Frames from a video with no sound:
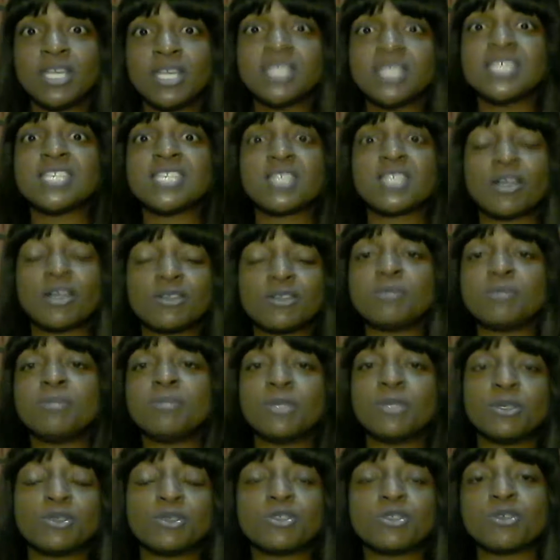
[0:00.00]
to start to
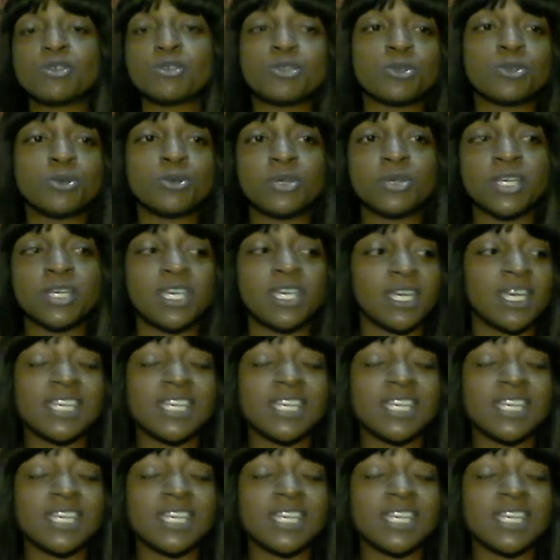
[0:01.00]
build your toolkit, because